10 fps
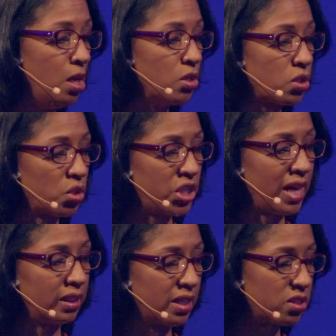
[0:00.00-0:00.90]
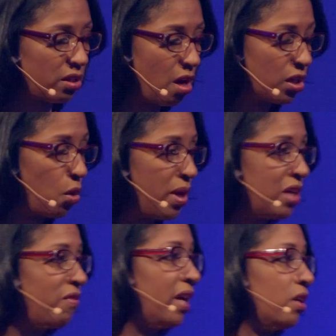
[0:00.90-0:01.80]
So checklists on ongoing
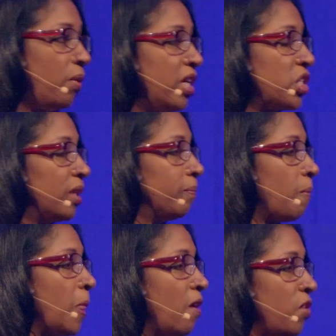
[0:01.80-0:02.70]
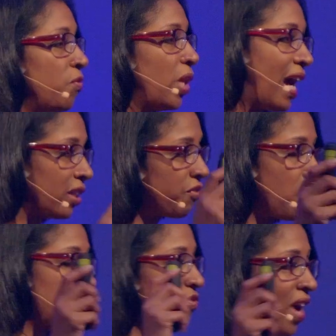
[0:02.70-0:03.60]
evaluation. If you've got the
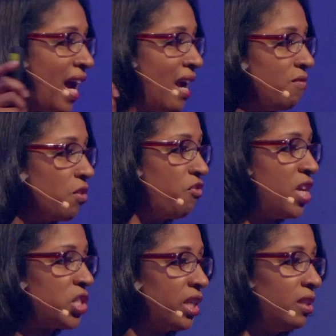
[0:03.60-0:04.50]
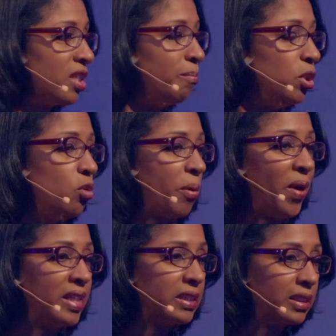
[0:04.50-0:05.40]
first 5, the vision, the
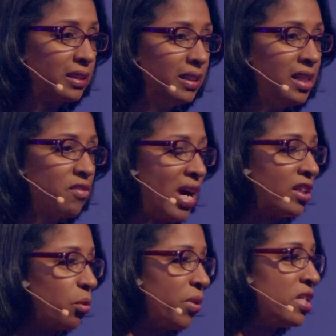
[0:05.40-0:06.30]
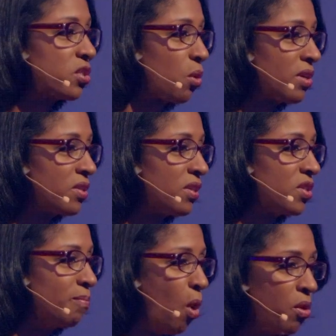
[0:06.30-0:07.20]
blueprint, you've got the
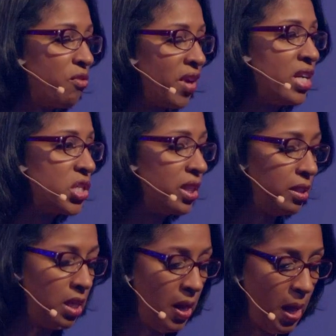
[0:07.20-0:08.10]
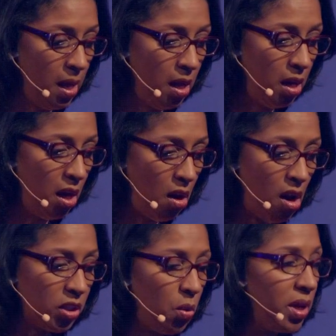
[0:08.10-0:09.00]
resources, motivation,
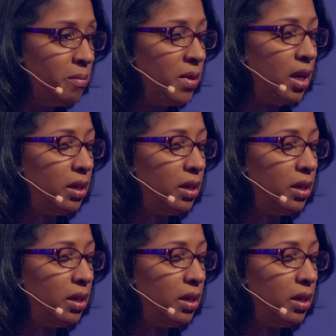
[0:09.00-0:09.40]
ongoing